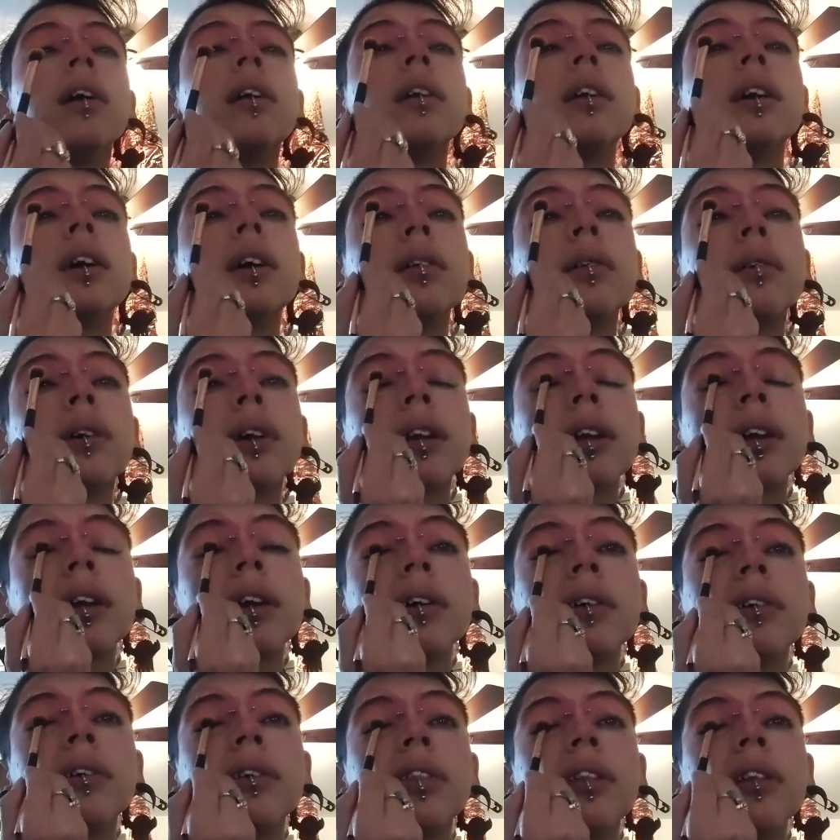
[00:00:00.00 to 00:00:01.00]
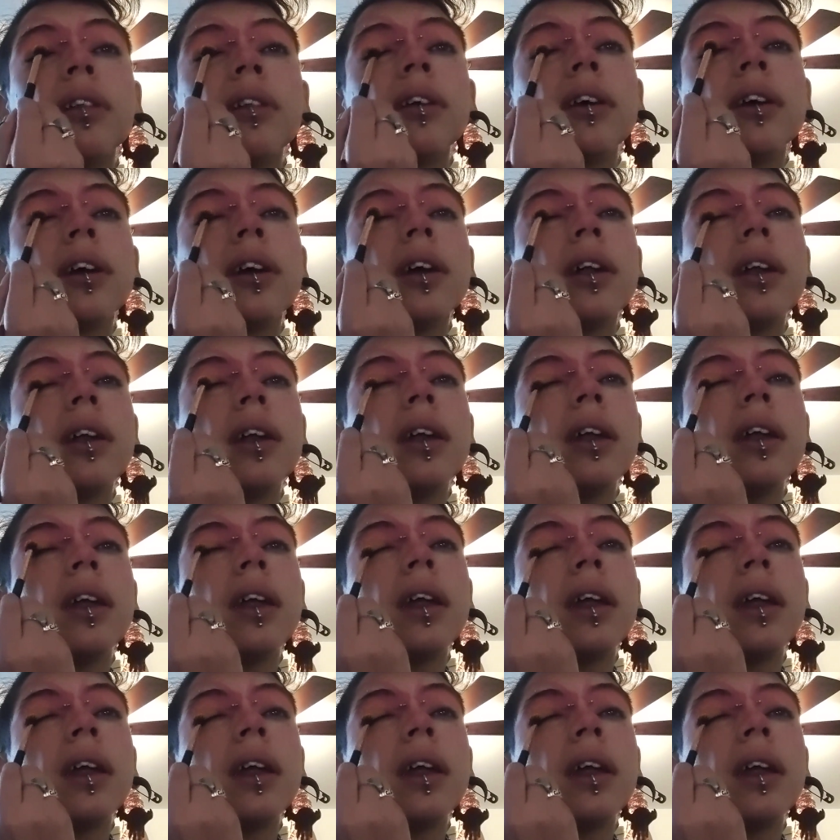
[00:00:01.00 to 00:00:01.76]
Now we're going to coat the lid.